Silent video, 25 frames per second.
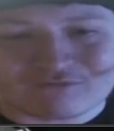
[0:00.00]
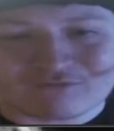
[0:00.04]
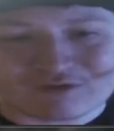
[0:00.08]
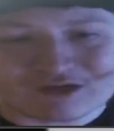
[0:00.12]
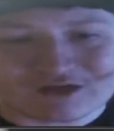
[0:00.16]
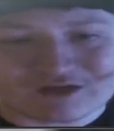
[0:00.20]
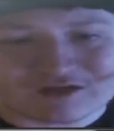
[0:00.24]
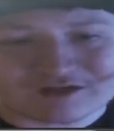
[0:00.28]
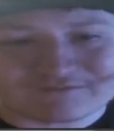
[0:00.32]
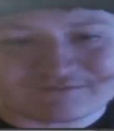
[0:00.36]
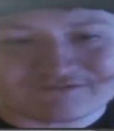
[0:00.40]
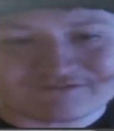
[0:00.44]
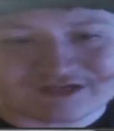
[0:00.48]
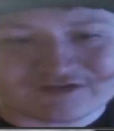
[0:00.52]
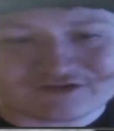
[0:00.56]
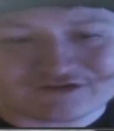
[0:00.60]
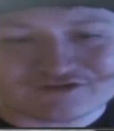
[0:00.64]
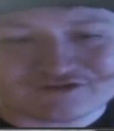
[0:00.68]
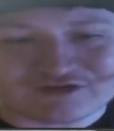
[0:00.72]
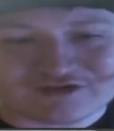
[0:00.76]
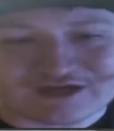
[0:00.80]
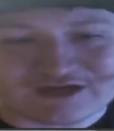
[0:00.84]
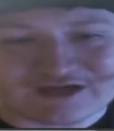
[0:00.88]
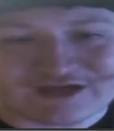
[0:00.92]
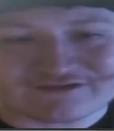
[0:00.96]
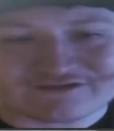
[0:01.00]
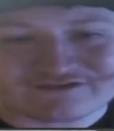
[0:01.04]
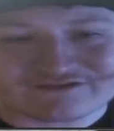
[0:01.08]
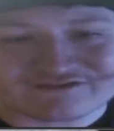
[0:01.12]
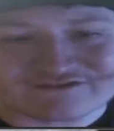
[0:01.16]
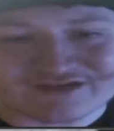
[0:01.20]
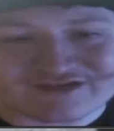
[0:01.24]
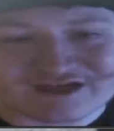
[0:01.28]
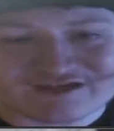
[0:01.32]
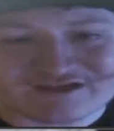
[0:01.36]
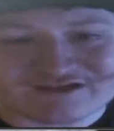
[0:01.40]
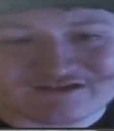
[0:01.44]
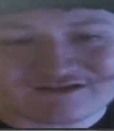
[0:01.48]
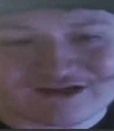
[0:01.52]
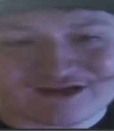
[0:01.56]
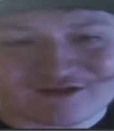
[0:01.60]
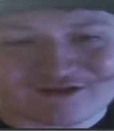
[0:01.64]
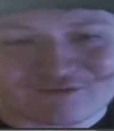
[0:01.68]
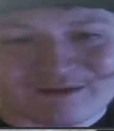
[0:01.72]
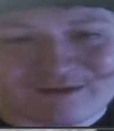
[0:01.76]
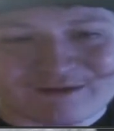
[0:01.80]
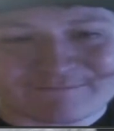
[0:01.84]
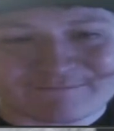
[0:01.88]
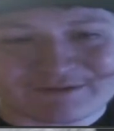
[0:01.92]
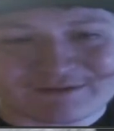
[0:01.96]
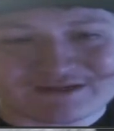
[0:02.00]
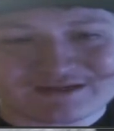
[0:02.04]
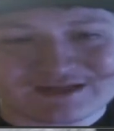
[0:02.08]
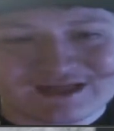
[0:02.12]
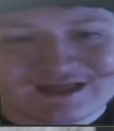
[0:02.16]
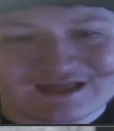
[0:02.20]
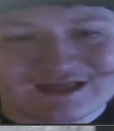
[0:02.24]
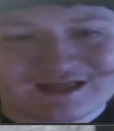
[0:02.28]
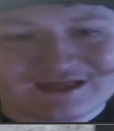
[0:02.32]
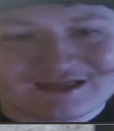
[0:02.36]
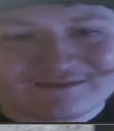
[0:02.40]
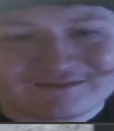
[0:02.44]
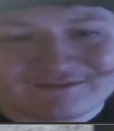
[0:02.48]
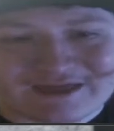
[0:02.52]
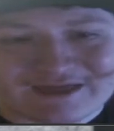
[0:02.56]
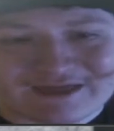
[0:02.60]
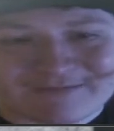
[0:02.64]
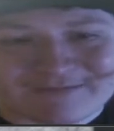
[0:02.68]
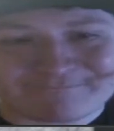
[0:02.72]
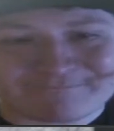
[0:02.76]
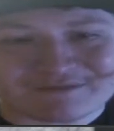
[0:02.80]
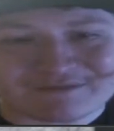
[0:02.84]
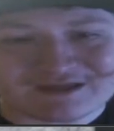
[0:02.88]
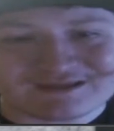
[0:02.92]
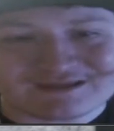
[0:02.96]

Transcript: it comes down to it, guys, the secondary weapon, that being